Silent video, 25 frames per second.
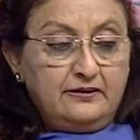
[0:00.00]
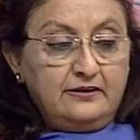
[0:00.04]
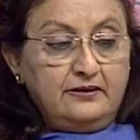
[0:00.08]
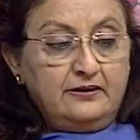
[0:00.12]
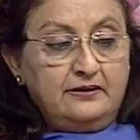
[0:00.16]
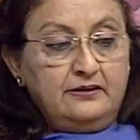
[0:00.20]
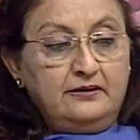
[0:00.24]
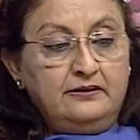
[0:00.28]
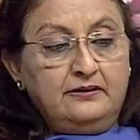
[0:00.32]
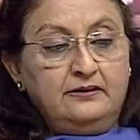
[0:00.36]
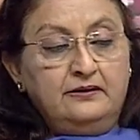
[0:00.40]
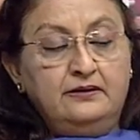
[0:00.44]

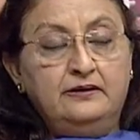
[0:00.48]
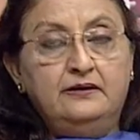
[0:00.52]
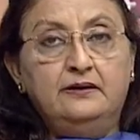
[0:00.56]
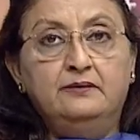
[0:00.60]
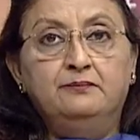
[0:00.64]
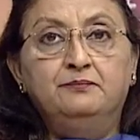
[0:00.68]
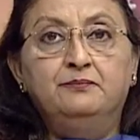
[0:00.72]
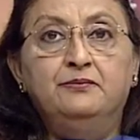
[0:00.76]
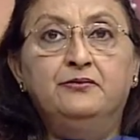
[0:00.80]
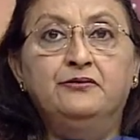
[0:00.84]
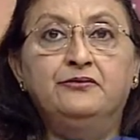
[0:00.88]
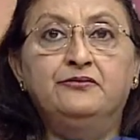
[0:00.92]

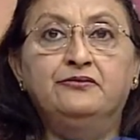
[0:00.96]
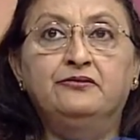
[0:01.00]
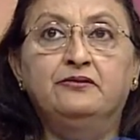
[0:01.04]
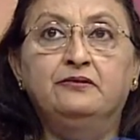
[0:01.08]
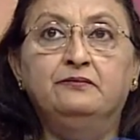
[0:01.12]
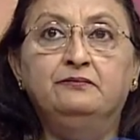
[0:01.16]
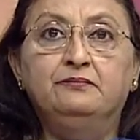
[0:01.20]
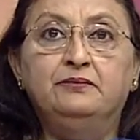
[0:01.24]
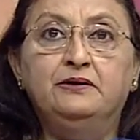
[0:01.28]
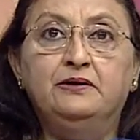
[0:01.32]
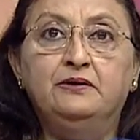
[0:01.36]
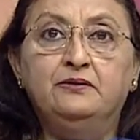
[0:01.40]
the
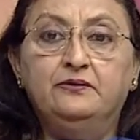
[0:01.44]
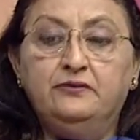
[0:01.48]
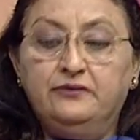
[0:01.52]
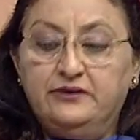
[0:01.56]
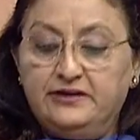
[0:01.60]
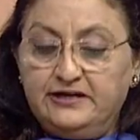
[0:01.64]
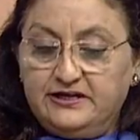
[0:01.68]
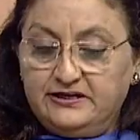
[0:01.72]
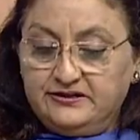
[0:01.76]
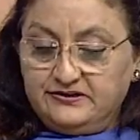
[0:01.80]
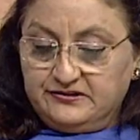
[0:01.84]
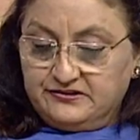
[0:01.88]
portion below
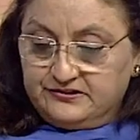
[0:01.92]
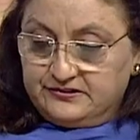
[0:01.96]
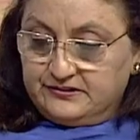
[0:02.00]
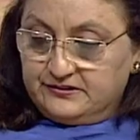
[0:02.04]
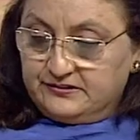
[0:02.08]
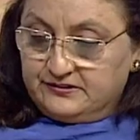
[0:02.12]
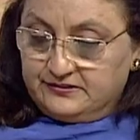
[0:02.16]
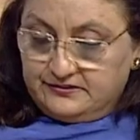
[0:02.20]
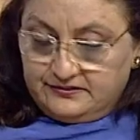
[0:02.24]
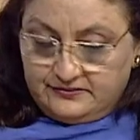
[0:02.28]
it